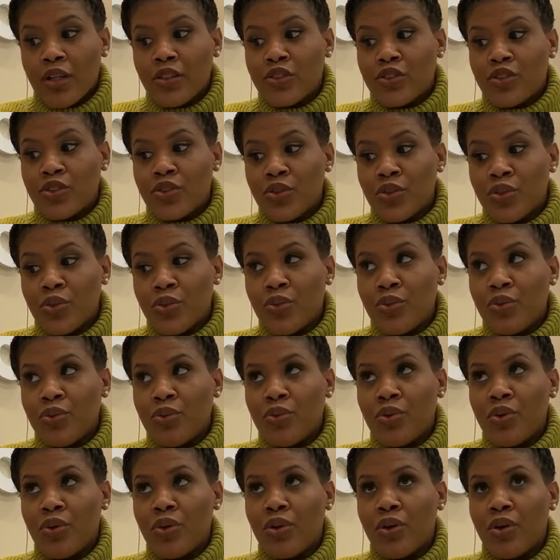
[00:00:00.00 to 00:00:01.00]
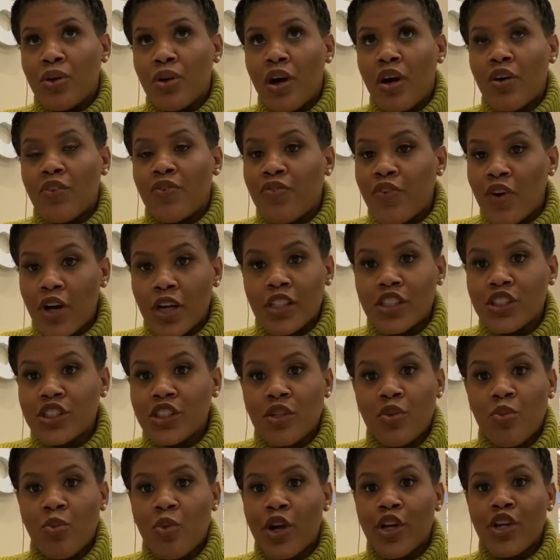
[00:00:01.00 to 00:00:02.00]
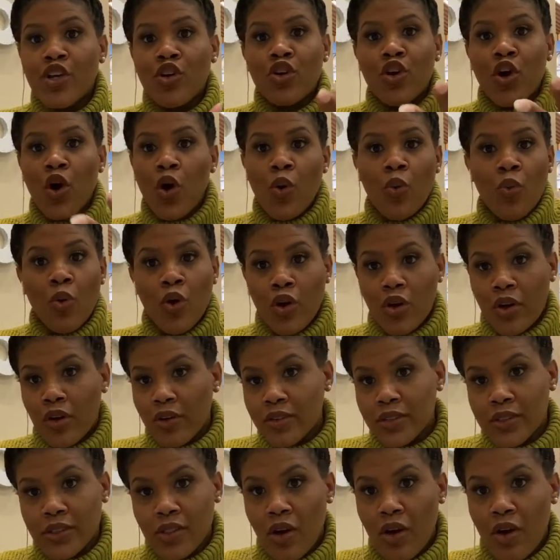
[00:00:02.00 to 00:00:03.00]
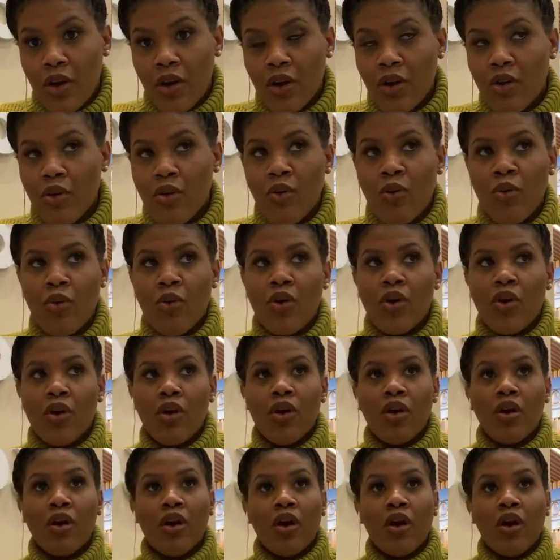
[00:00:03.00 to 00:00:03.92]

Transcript: to a function where your coworkers are or